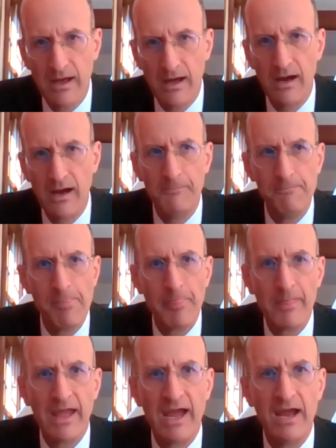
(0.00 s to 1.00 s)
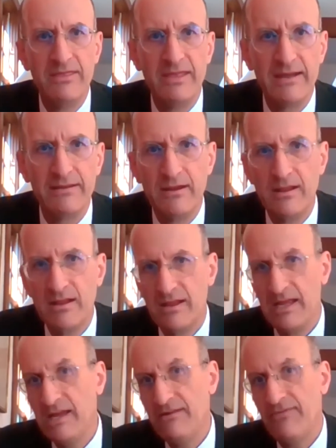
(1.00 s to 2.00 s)
And that
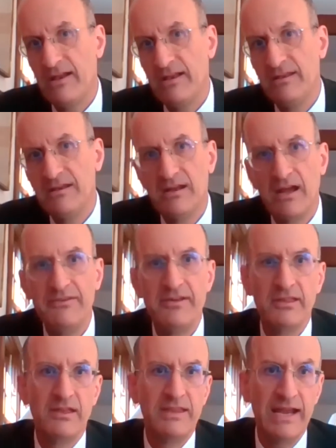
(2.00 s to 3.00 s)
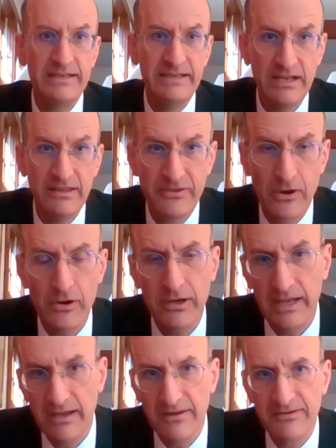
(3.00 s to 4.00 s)
even until the
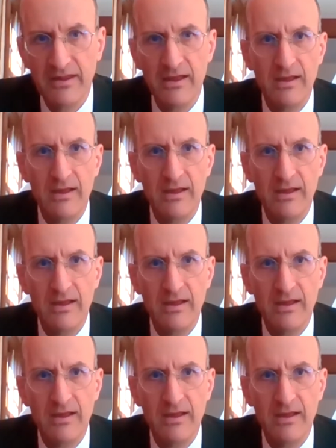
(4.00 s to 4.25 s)
1930s,